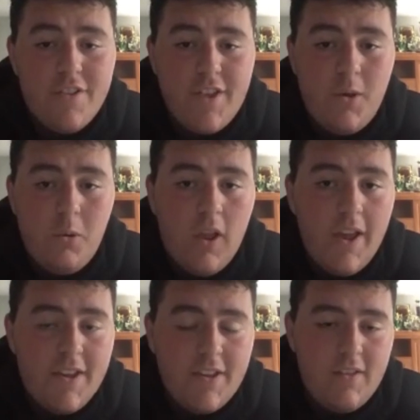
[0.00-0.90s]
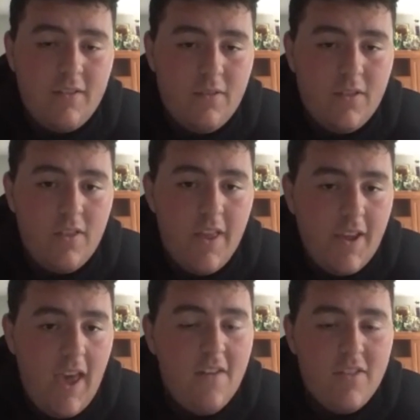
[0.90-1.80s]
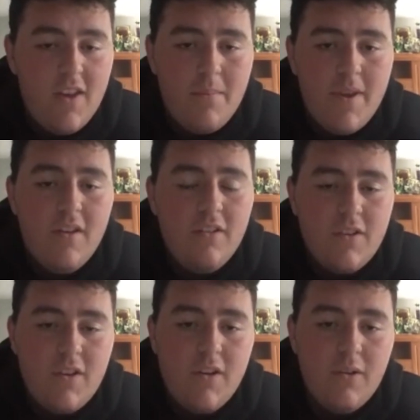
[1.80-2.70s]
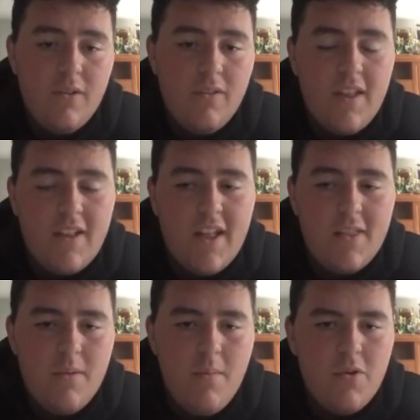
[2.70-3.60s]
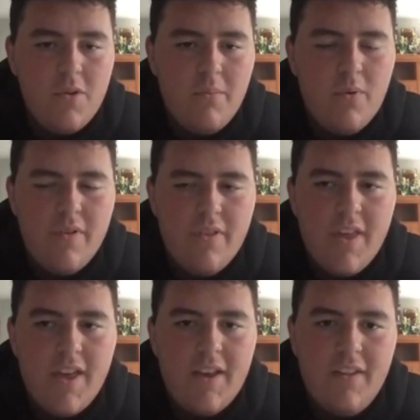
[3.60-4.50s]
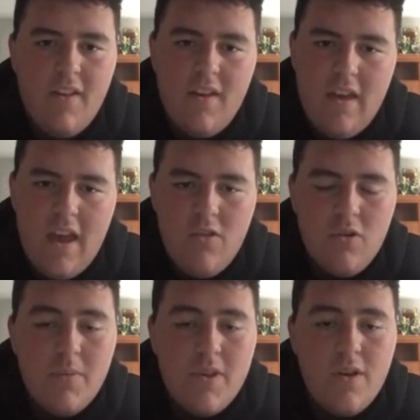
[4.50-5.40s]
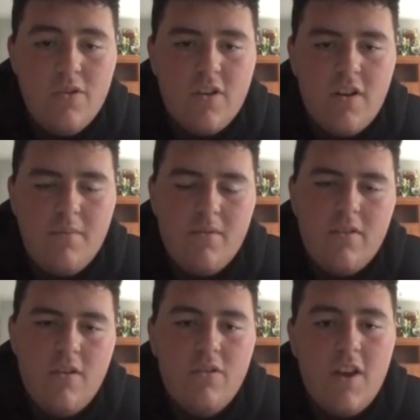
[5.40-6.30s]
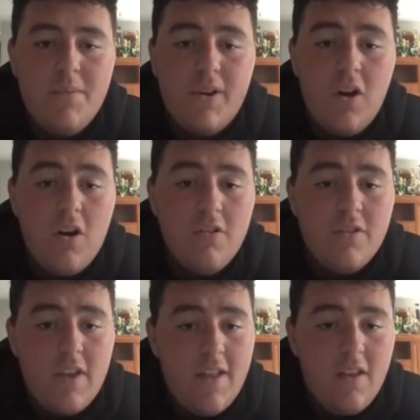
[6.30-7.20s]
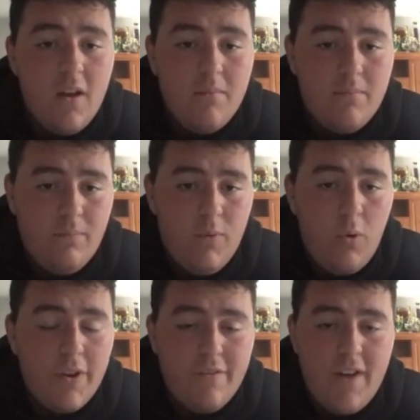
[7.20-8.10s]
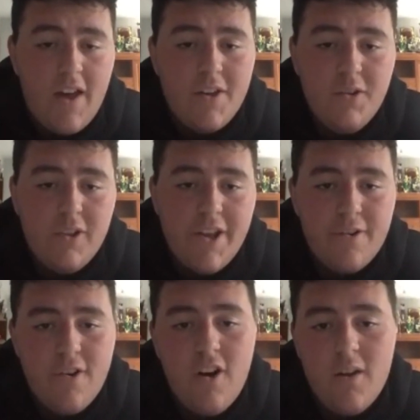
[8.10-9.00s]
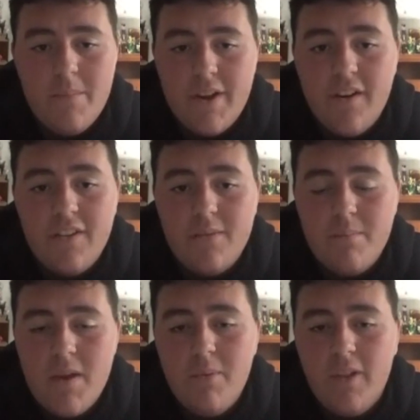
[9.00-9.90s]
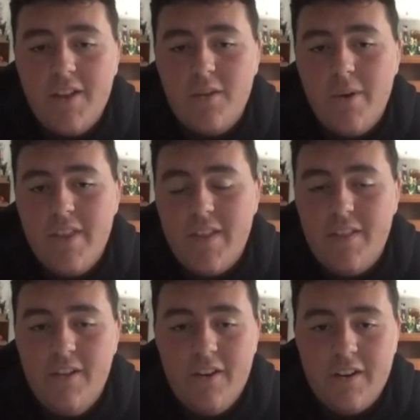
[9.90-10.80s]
you like like have the appeal to you like that's the most important thing and normally those types those types of cards end up holding value later on because people like the way that they look